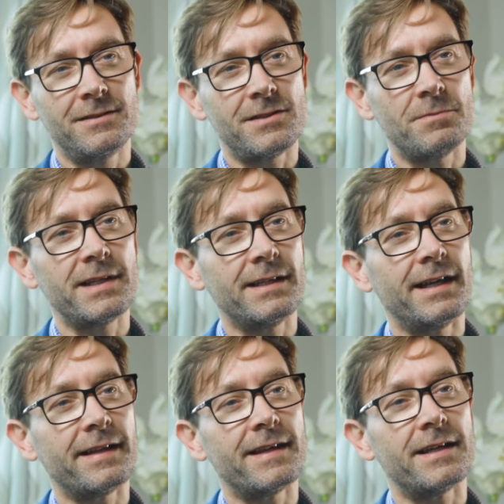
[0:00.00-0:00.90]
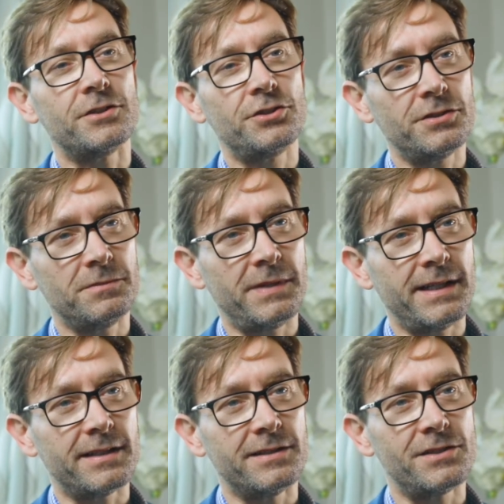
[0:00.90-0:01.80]
Something like that shouldn't be
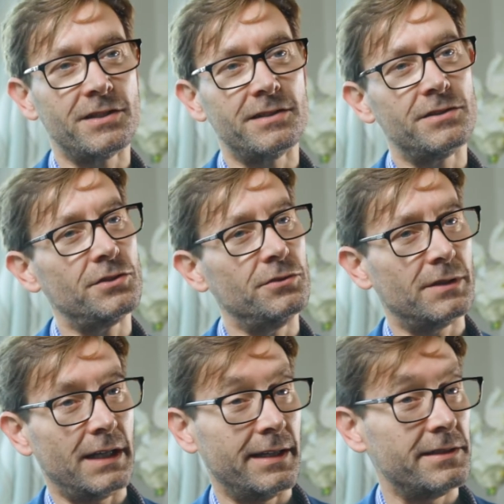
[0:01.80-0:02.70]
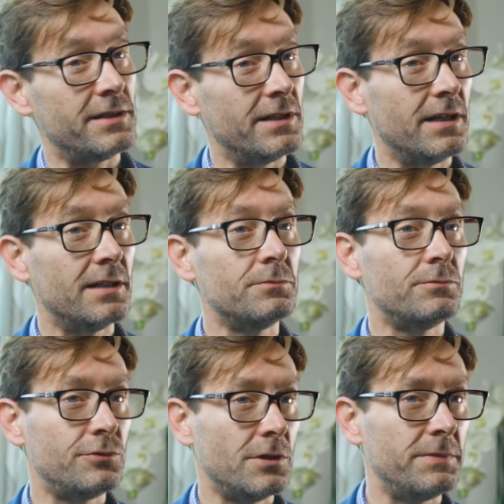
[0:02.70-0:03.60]
a concern to clients that are
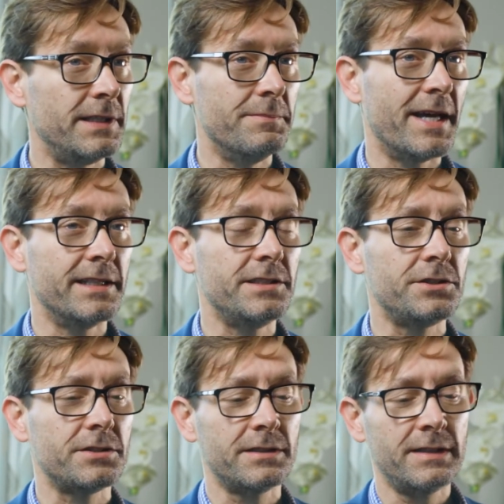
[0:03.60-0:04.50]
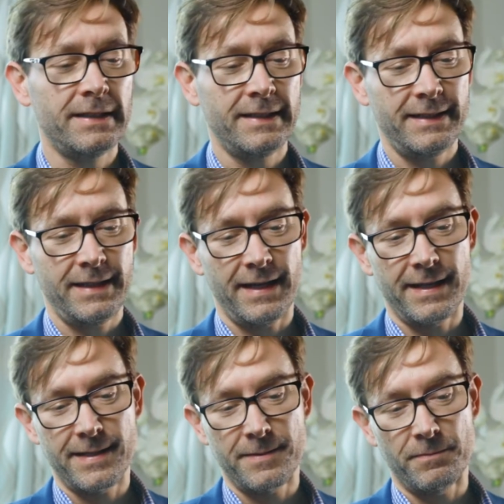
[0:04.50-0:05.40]
properly managed.
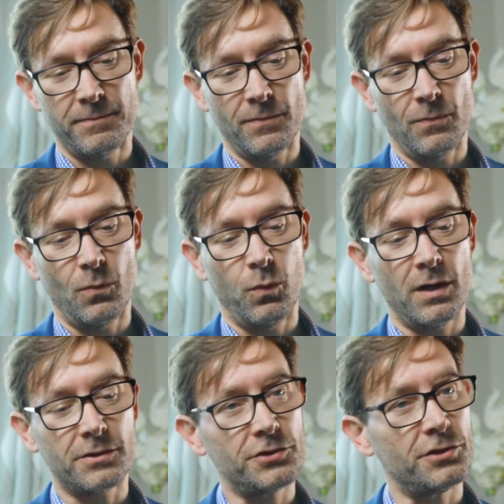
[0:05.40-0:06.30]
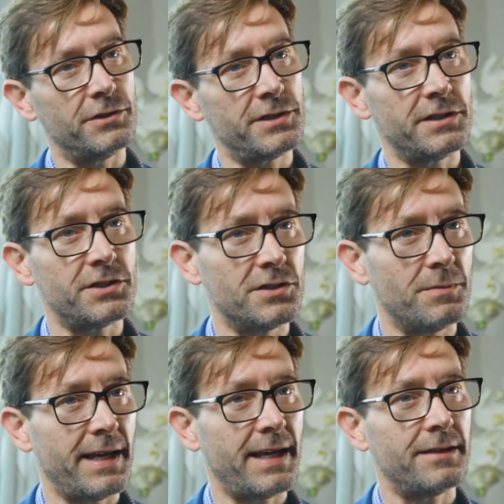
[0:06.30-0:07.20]
Whilst jurisdictions
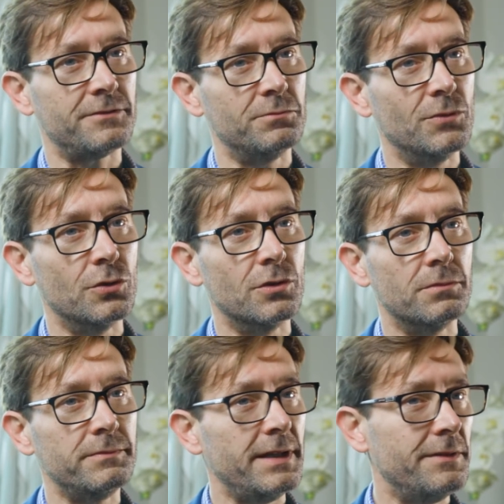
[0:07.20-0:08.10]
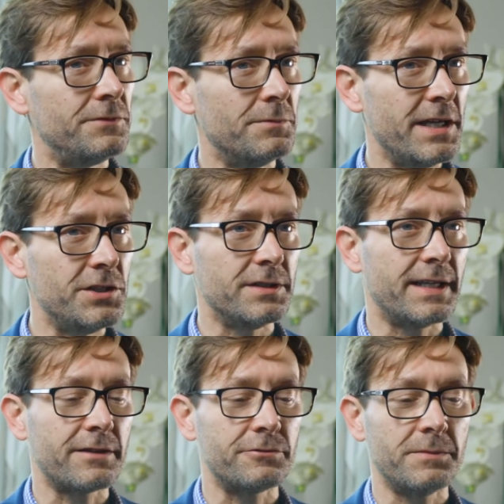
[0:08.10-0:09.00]
may have more information
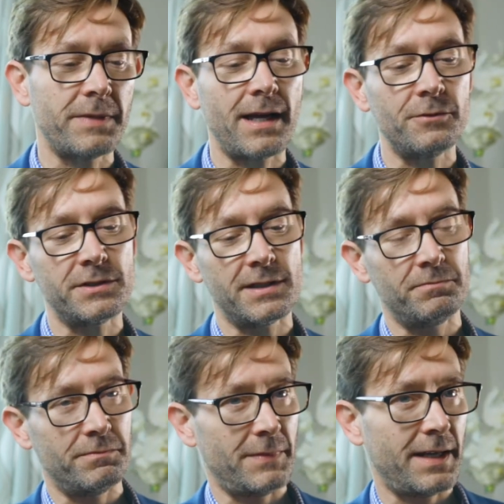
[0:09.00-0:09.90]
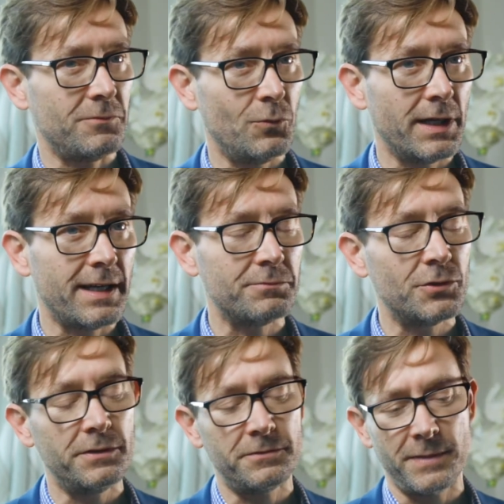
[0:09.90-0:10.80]
gathering powers and will have
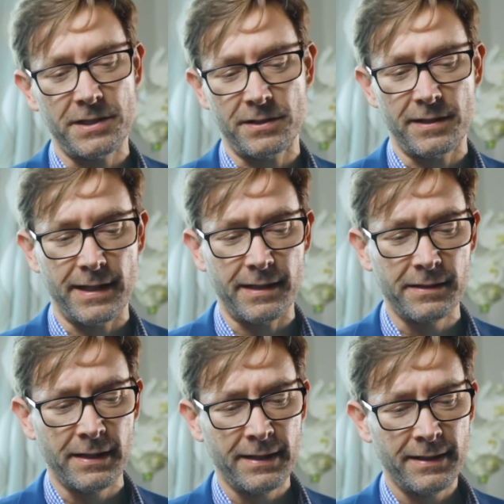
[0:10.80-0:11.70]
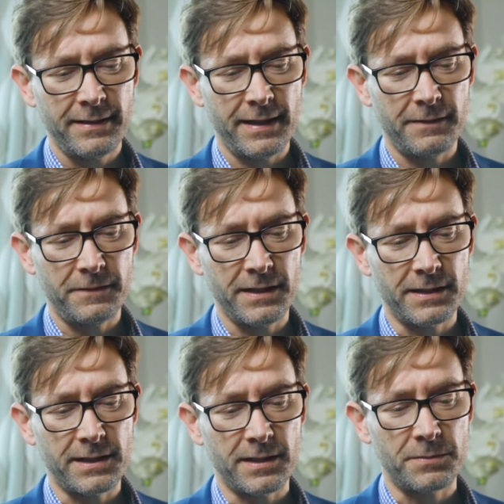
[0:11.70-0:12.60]
more information at their
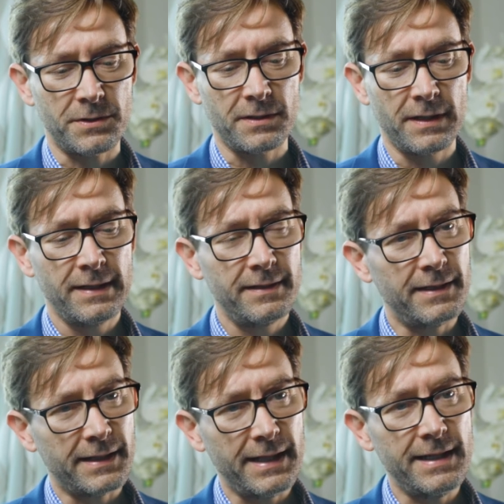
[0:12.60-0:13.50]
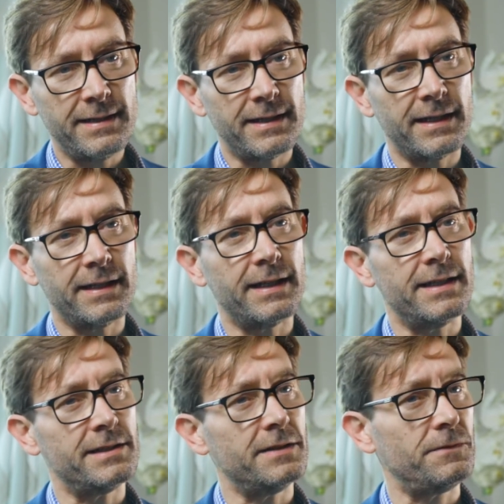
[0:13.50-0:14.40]
fingertips, the key thing
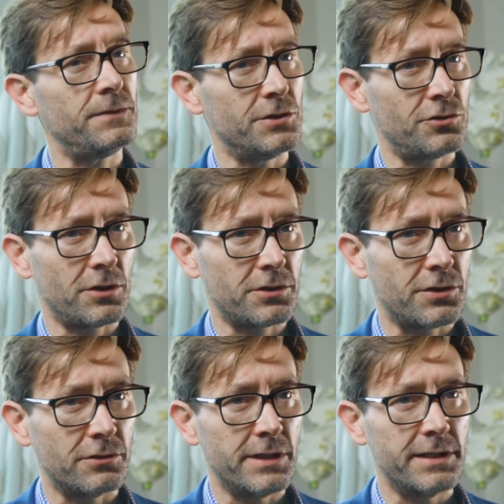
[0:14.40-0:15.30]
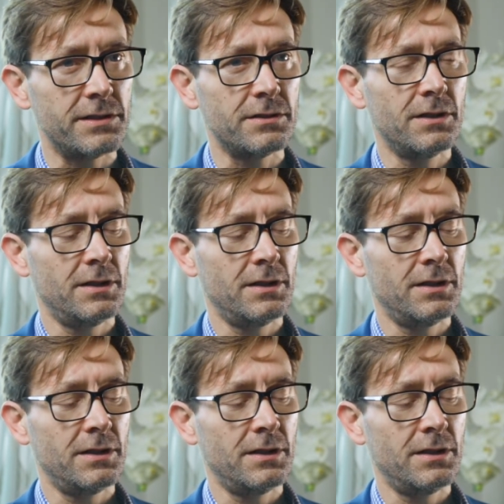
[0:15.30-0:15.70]
is if the structure is